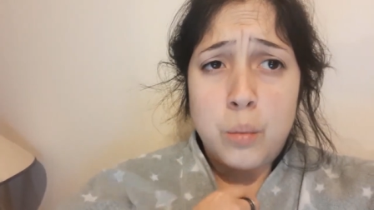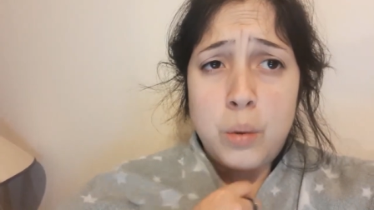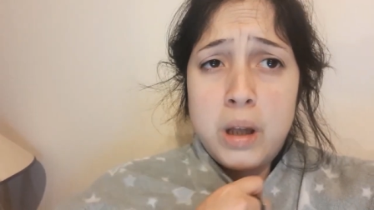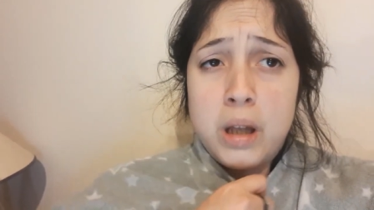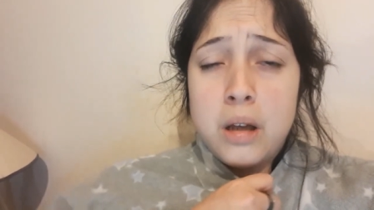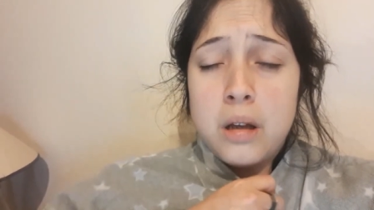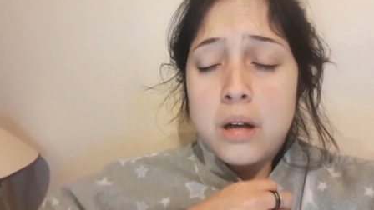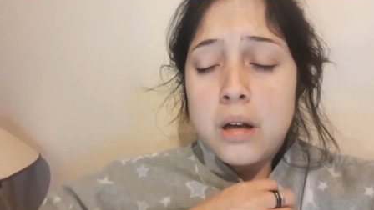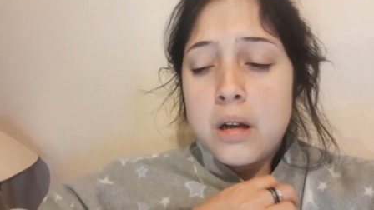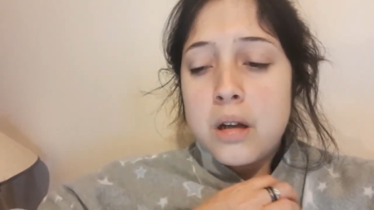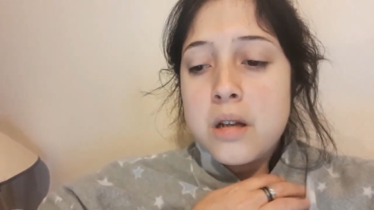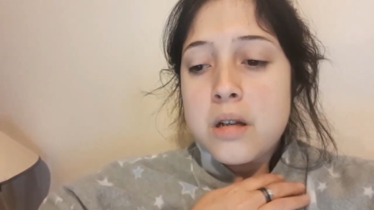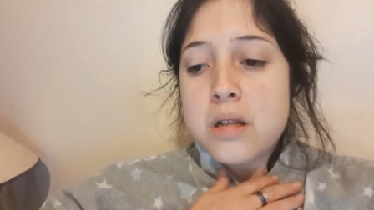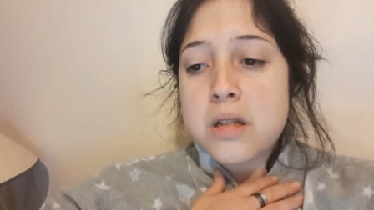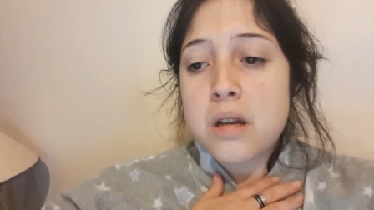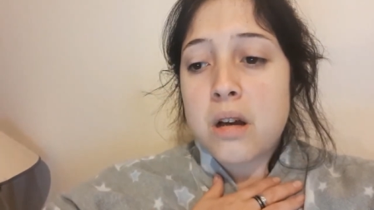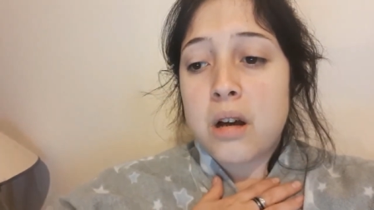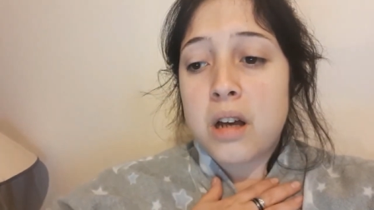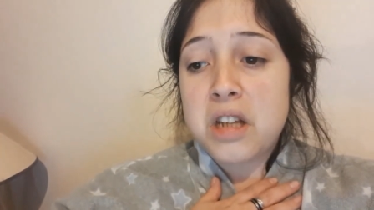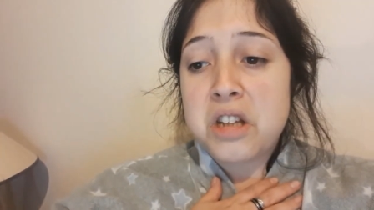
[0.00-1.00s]
weird,"
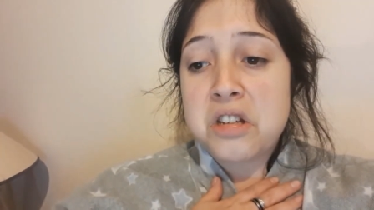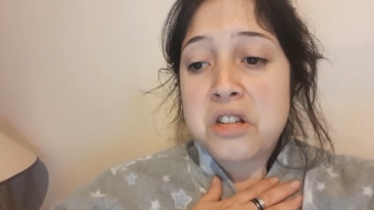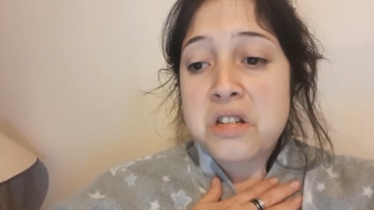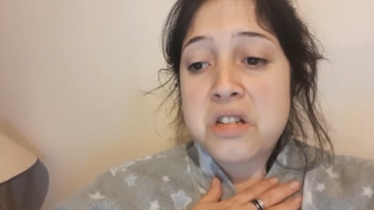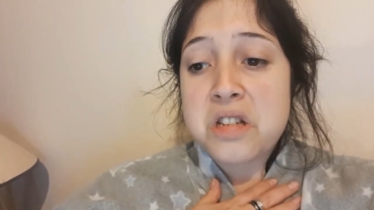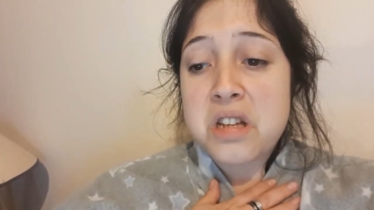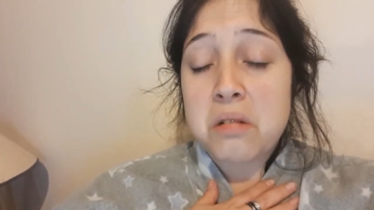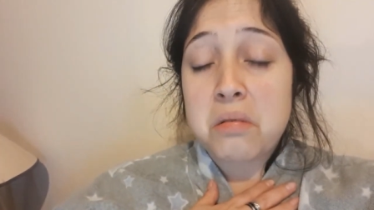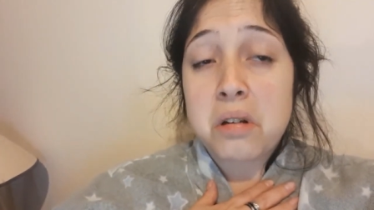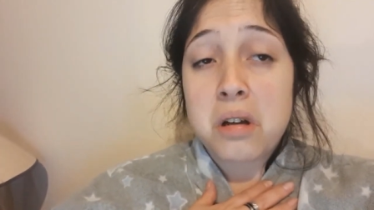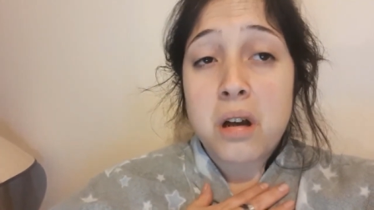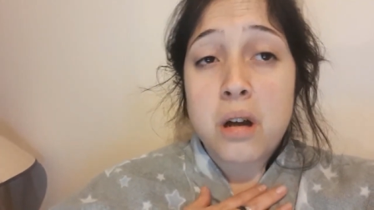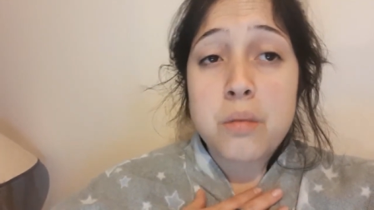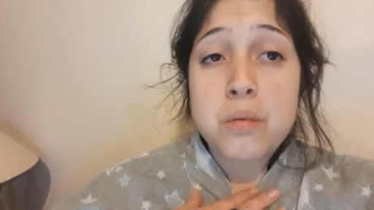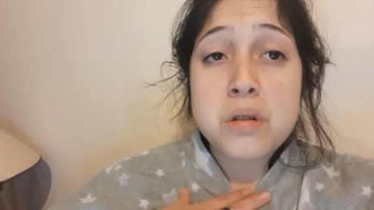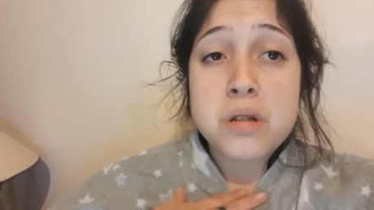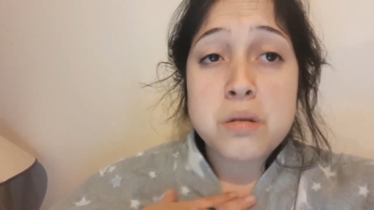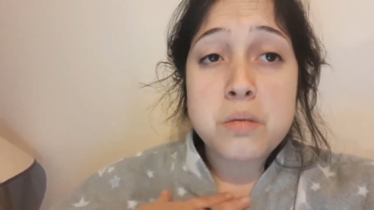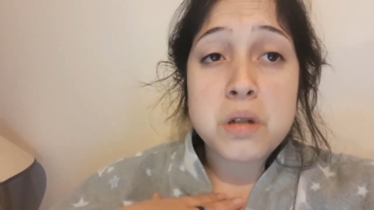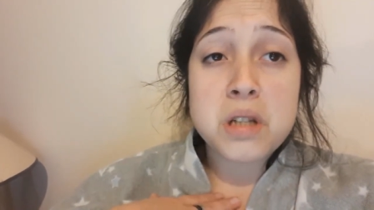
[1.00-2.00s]
because I did sound like I
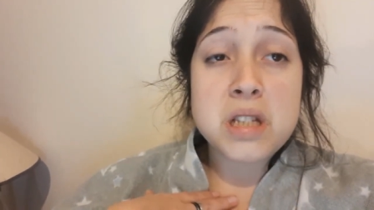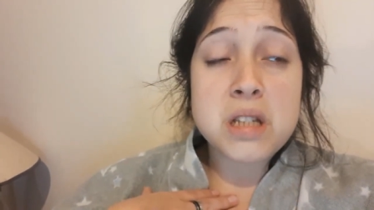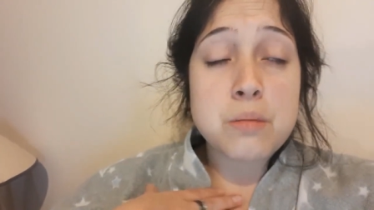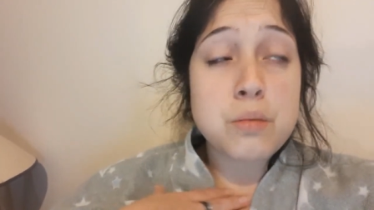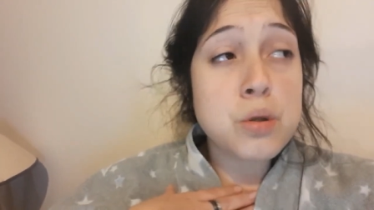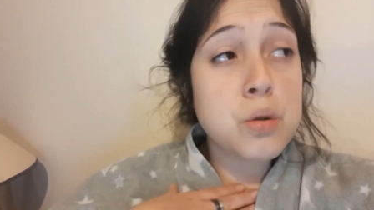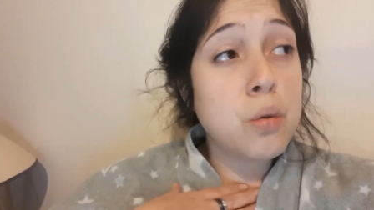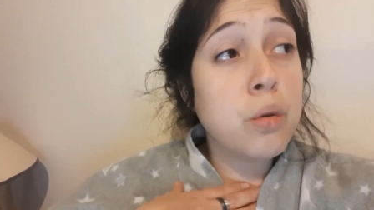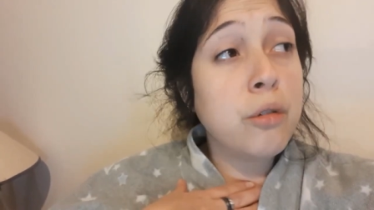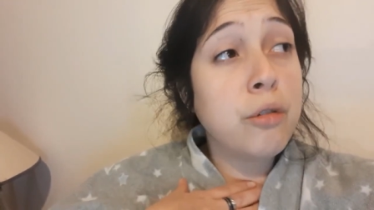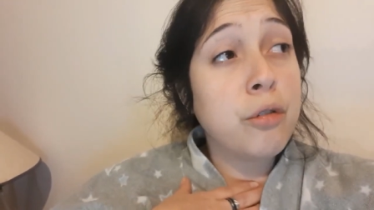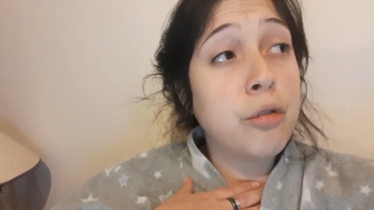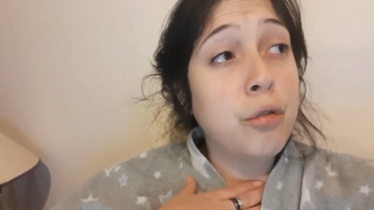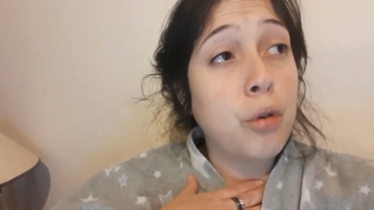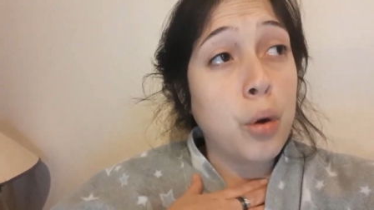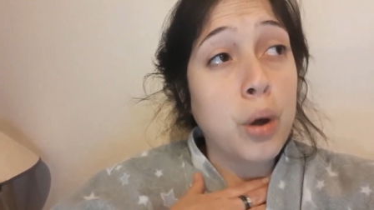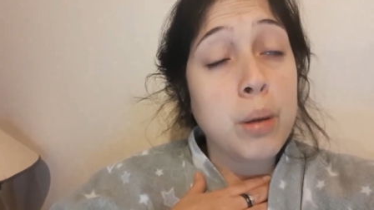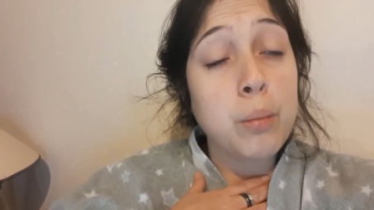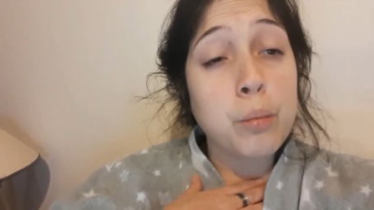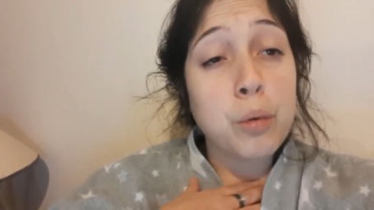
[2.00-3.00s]
was doing some sort of
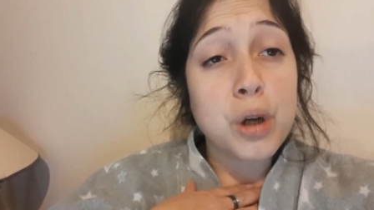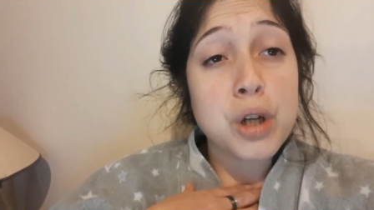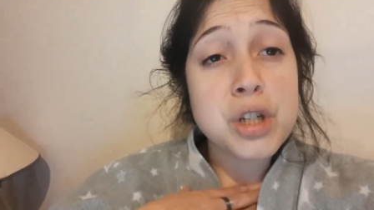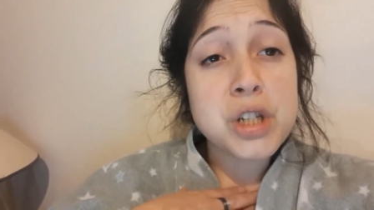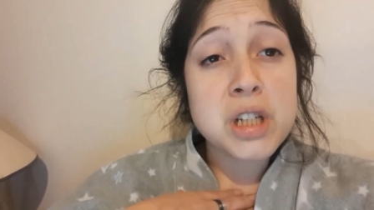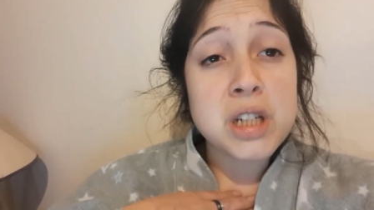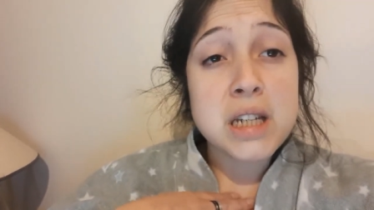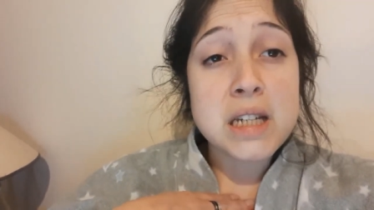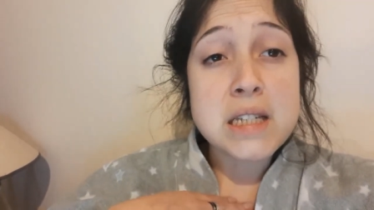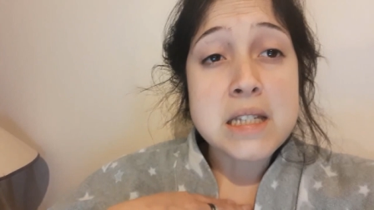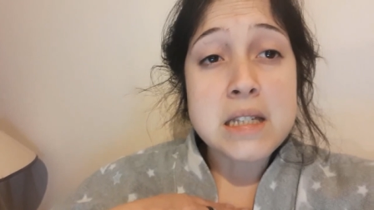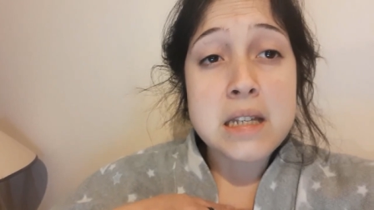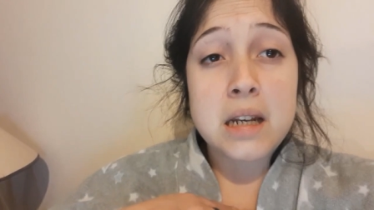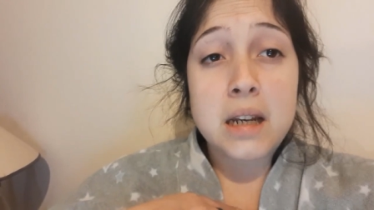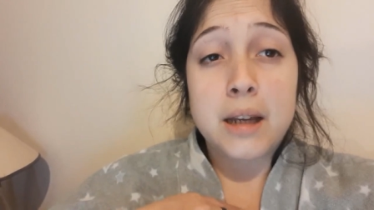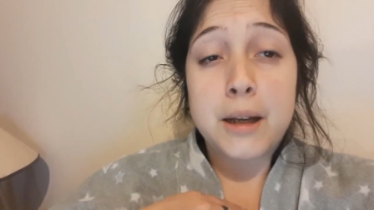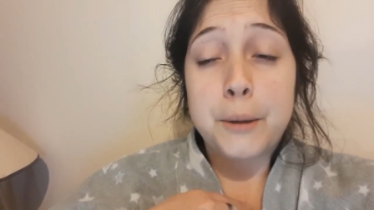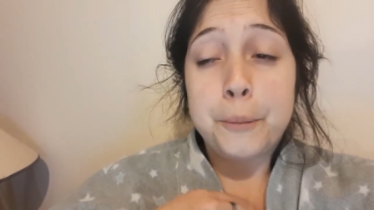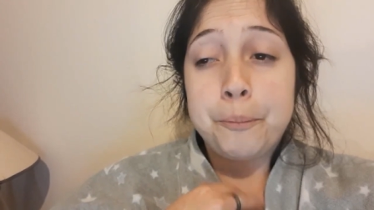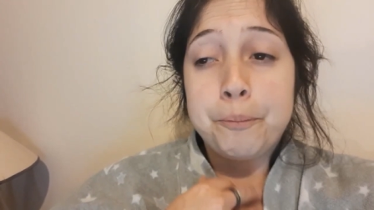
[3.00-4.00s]
frog impression
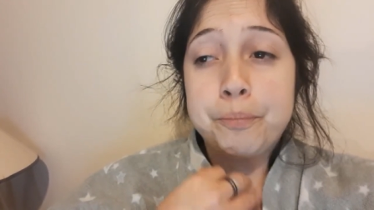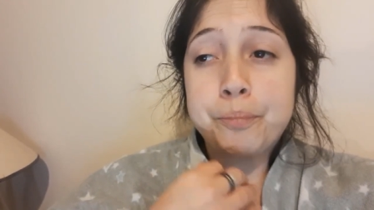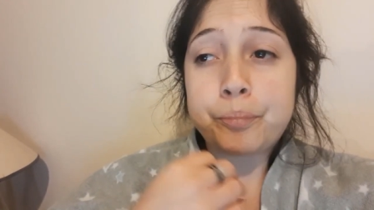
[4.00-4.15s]
yesterday.